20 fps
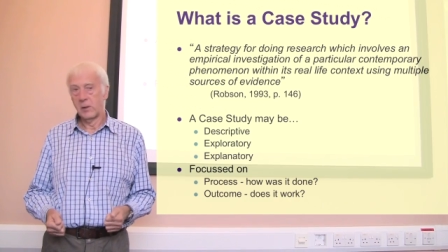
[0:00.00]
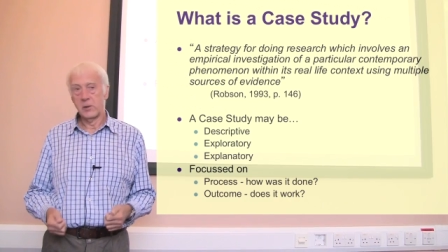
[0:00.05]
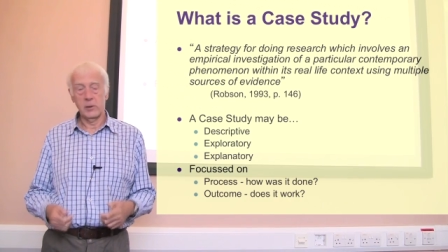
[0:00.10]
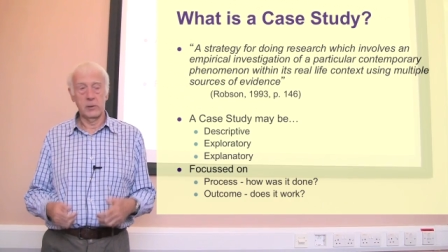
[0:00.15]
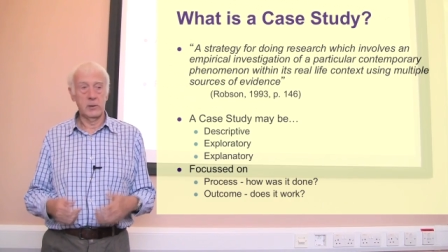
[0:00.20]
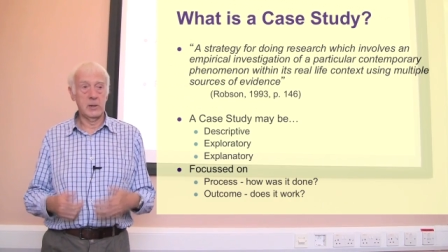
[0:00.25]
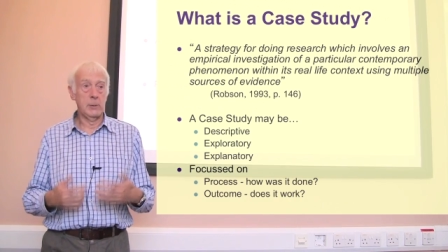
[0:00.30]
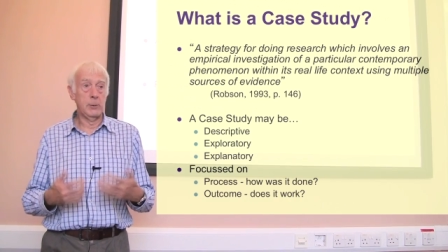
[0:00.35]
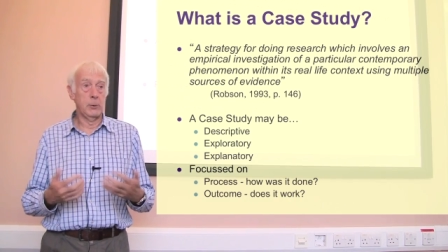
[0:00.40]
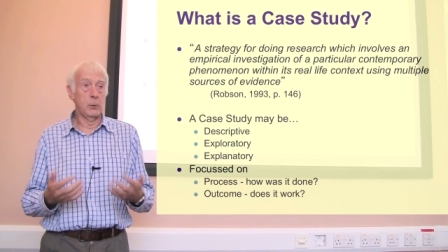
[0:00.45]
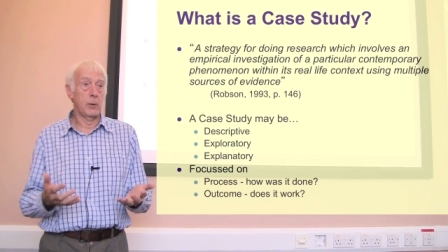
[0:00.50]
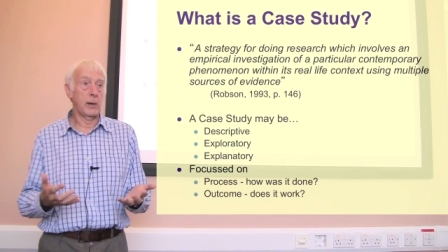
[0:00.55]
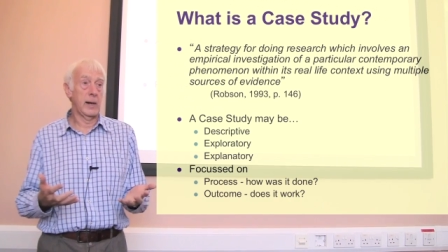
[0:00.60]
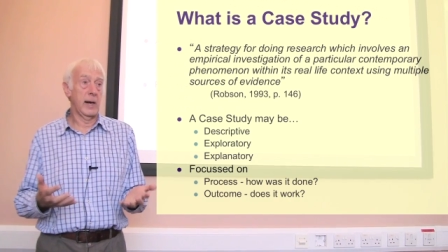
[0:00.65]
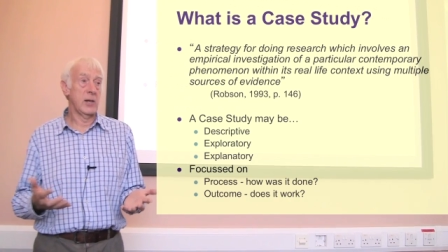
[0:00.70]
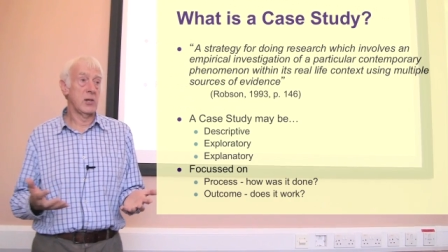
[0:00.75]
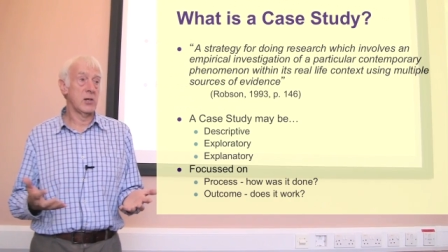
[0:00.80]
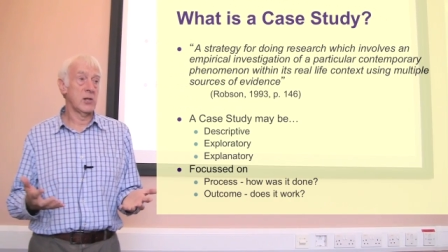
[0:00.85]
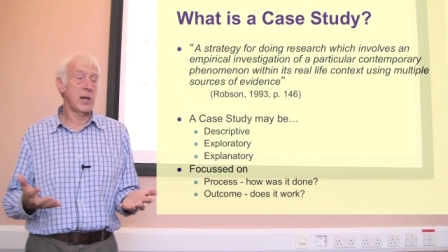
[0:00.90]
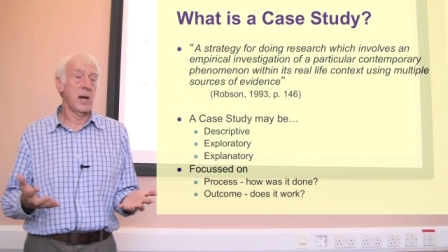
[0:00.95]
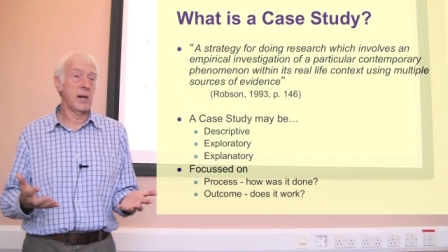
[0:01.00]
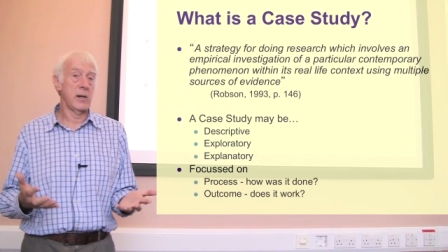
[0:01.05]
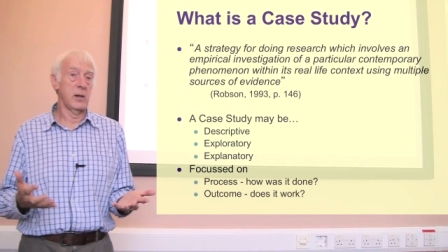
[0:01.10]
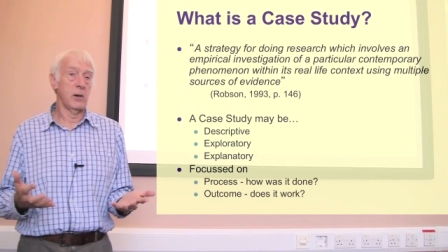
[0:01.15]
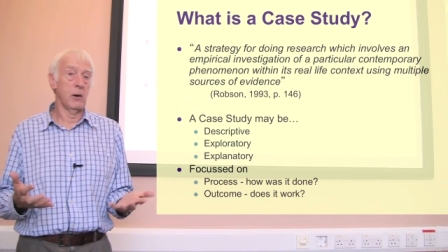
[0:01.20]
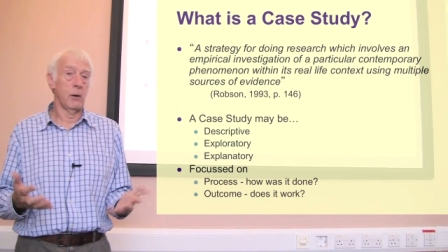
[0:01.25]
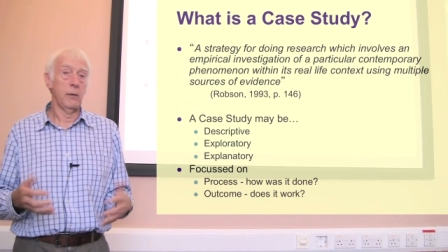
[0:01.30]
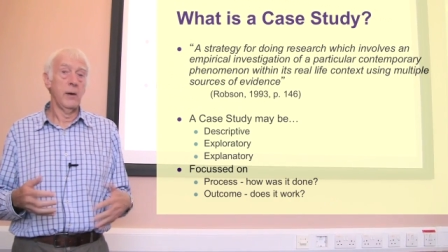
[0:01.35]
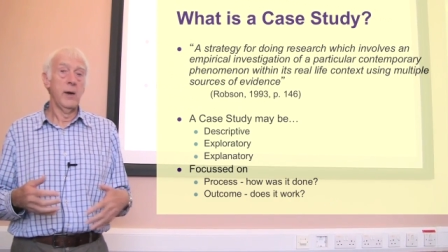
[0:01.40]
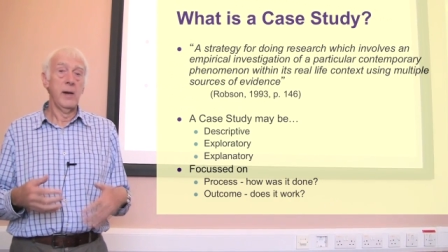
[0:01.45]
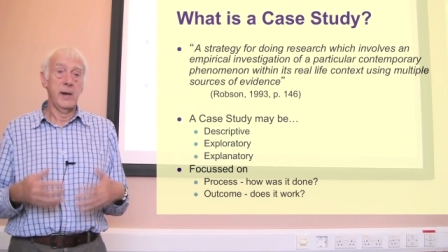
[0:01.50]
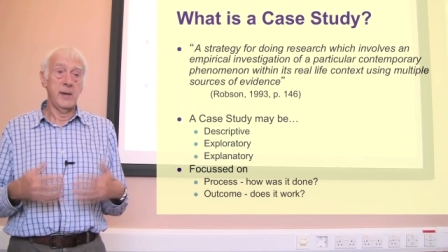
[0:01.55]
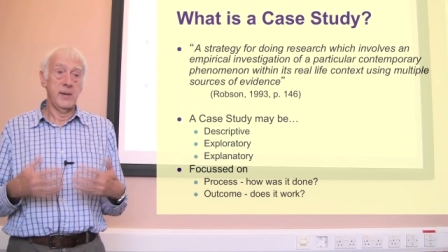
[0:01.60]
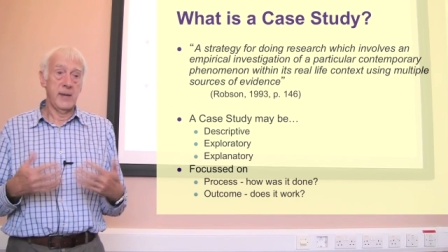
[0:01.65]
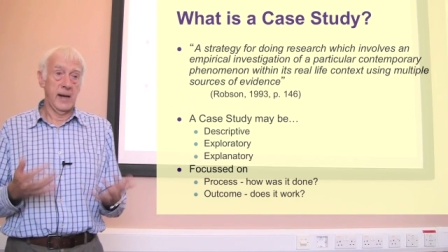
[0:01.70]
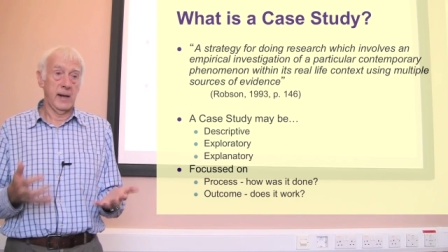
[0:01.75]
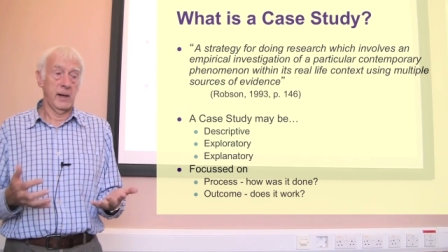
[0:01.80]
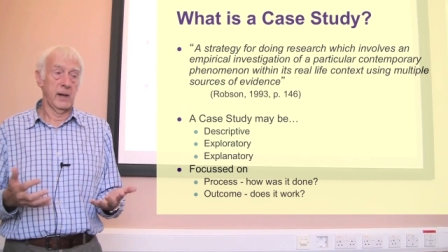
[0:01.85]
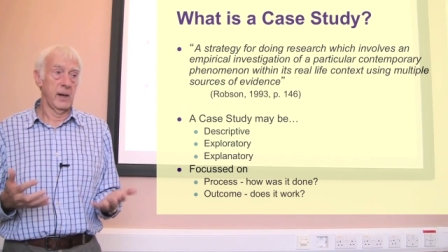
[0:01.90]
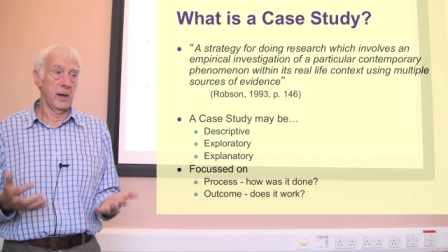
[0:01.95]
So a typical case study of, in
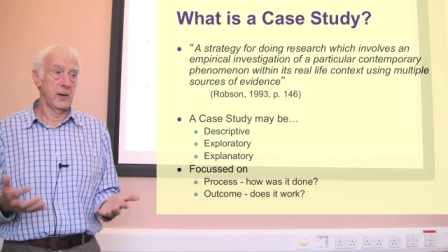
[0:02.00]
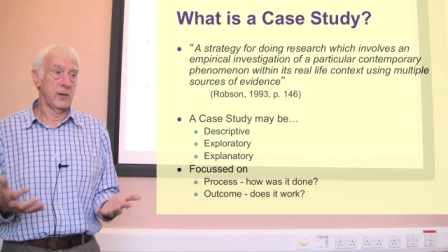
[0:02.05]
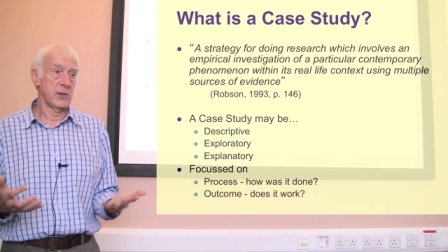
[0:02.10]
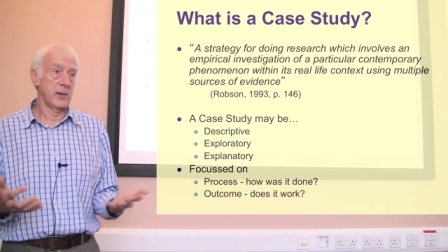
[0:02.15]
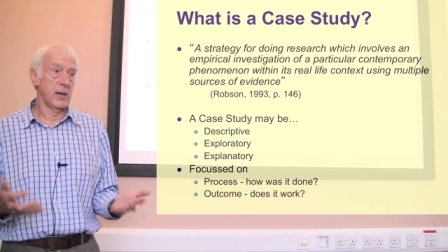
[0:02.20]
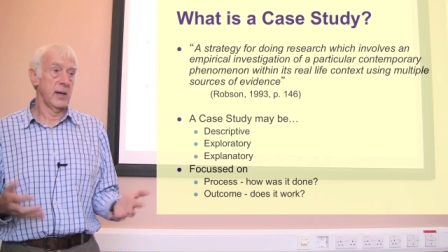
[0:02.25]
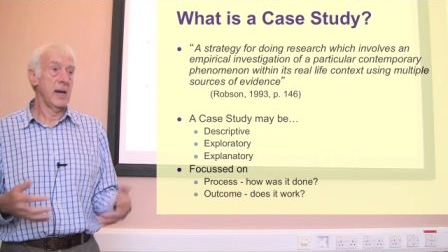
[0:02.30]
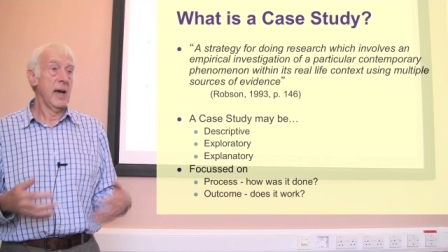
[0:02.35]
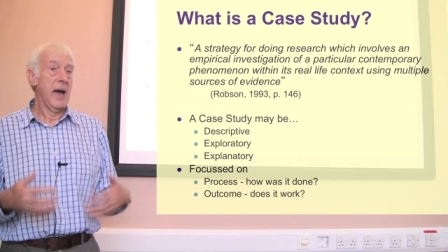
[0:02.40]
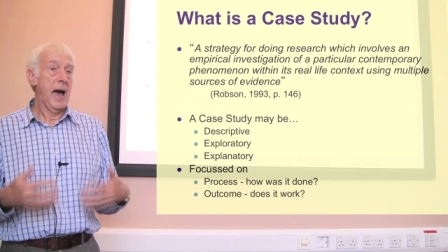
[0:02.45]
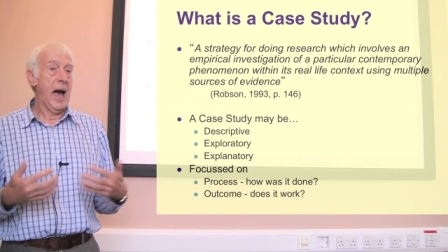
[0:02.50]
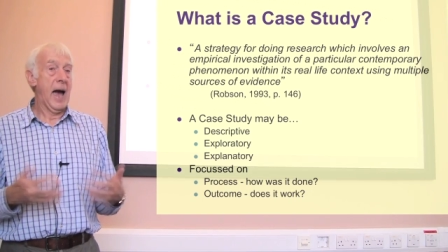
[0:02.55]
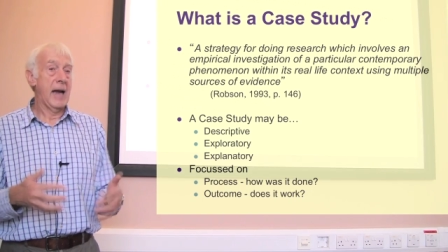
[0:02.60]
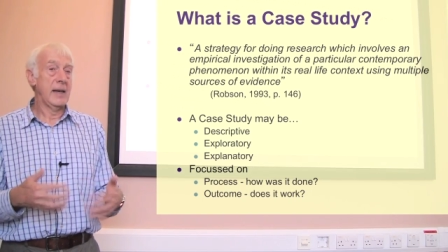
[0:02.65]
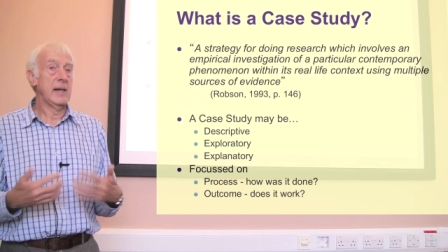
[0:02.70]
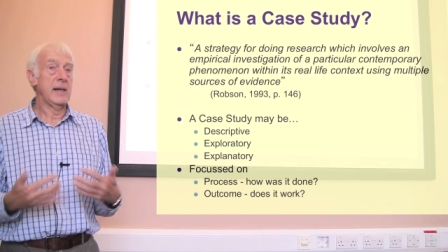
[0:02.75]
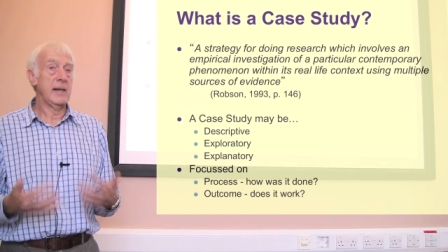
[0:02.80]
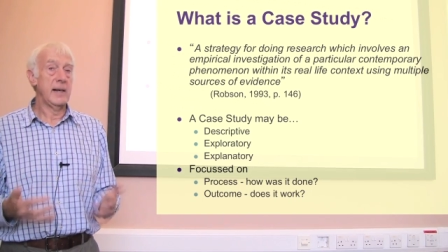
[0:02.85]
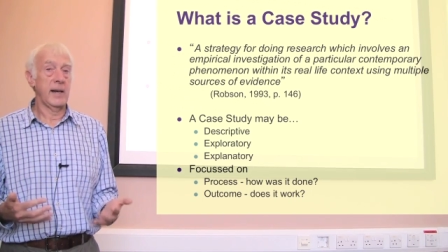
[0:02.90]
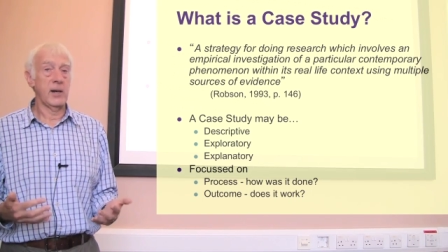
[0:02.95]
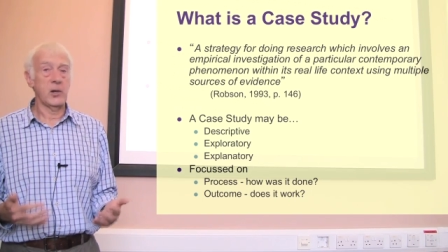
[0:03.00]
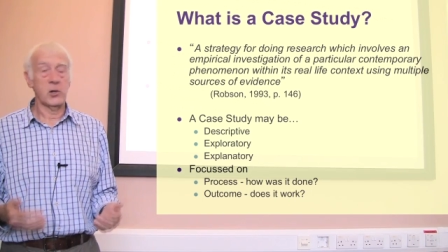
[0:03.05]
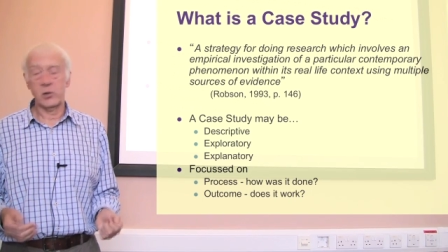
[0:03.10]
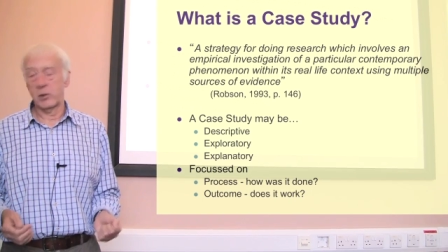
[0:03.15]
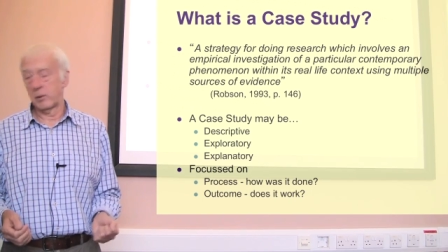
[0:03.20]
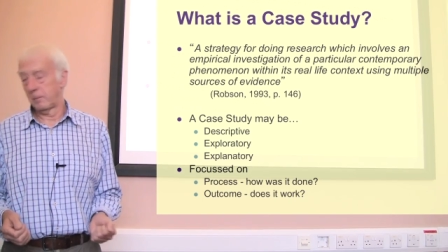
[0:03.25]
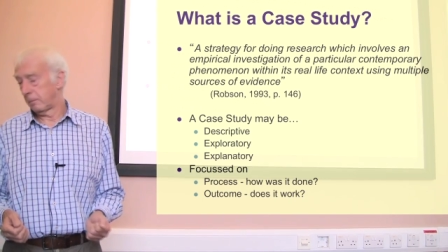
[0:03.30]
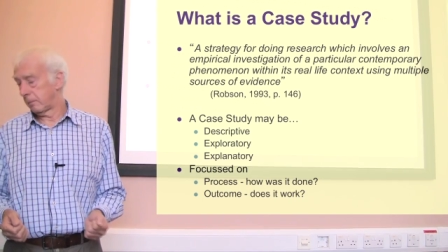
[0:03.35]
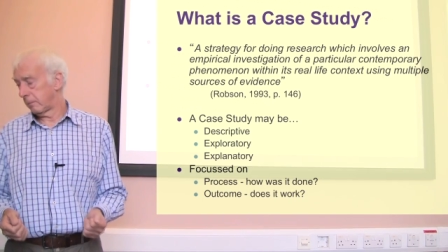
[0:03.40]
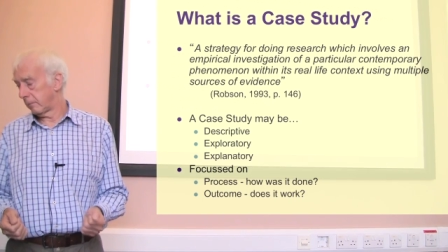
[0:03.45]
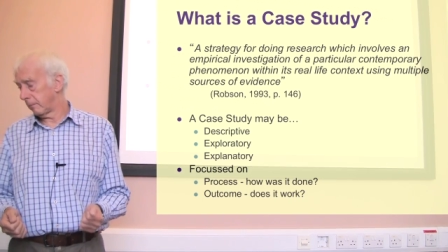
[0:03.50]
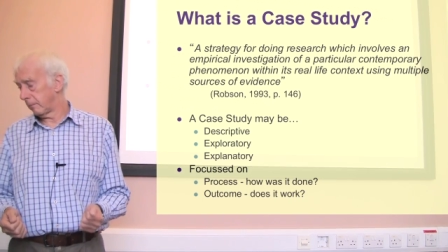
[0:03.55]
that case, say, an election.